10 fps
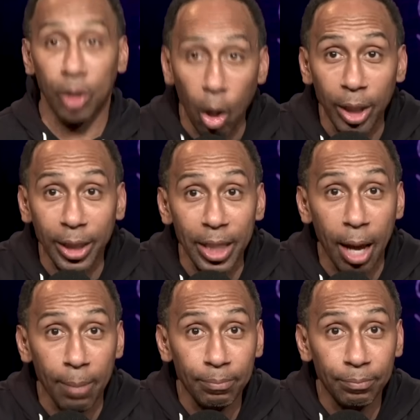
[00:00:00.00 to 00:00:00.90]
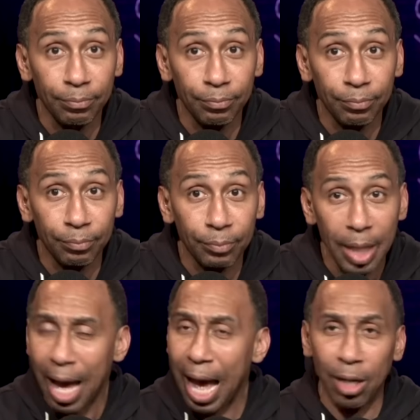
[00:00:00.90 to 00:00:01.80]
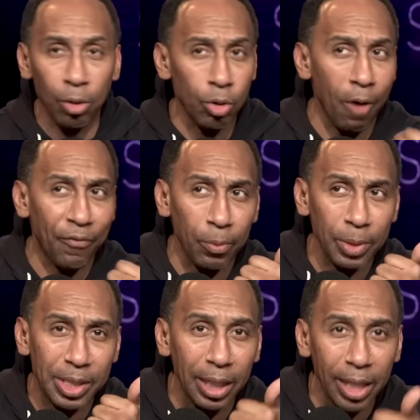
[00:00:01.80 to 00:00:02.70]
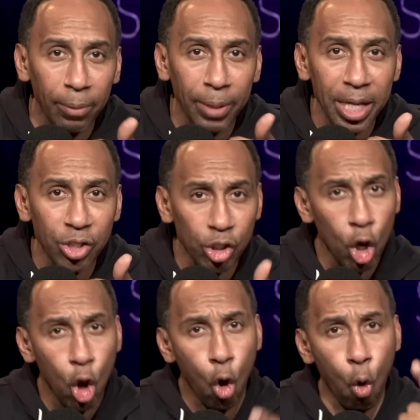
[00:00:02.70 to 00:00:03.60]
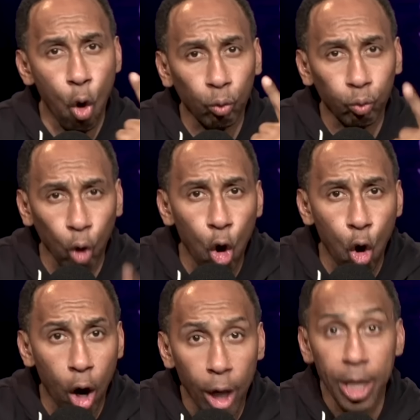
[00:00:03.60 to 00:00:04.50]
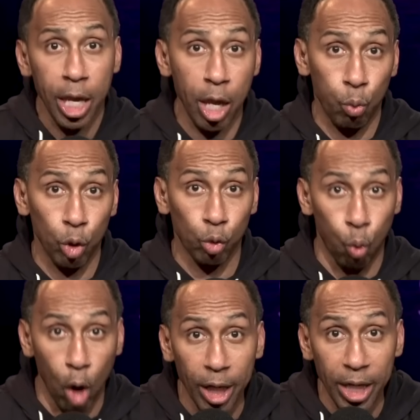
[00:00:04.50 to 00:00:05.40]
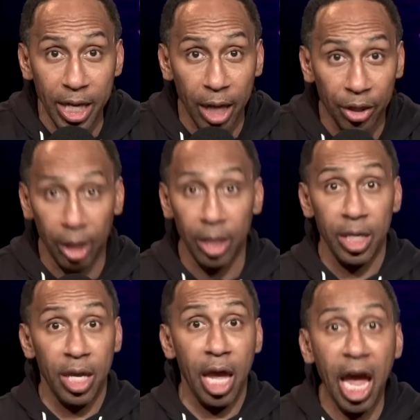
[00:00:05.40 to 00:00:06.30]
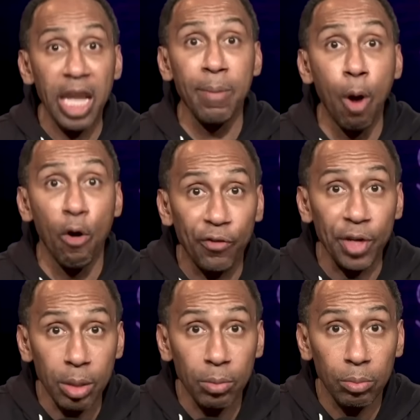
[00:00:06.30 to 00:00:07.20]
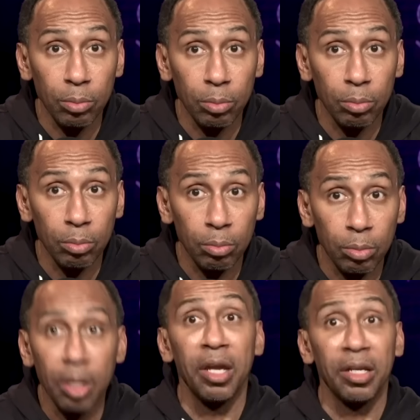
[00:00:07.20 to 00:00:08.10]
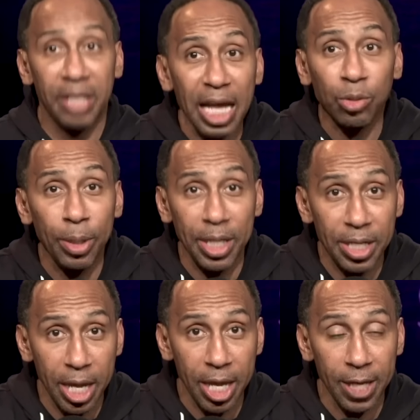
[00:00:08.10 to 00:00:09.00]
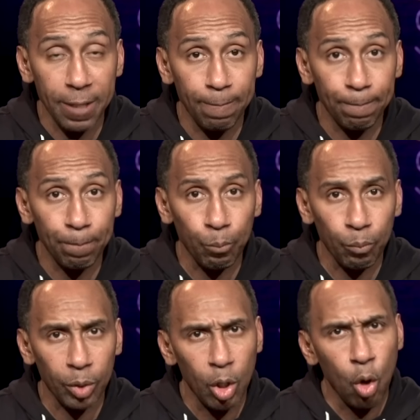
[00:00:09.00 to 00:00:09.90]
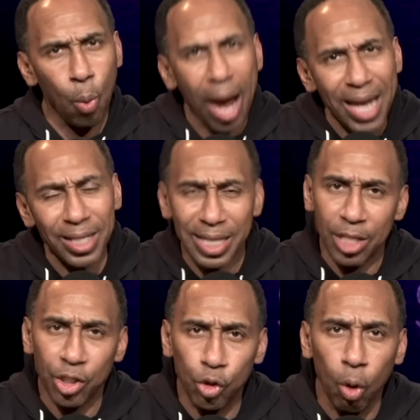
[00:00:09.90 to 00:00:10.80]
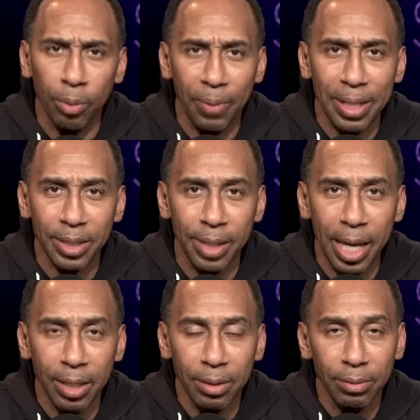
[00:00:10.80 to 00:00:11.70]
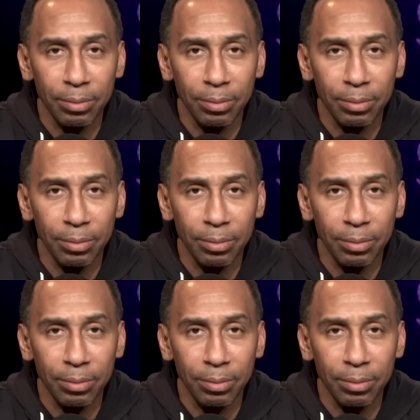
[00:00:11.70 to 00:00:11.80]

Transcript: Go look it up. I don't know if it was delirious or raw. It was one or the other. Eddie Murphy. That's what he did. Why does that story resonate?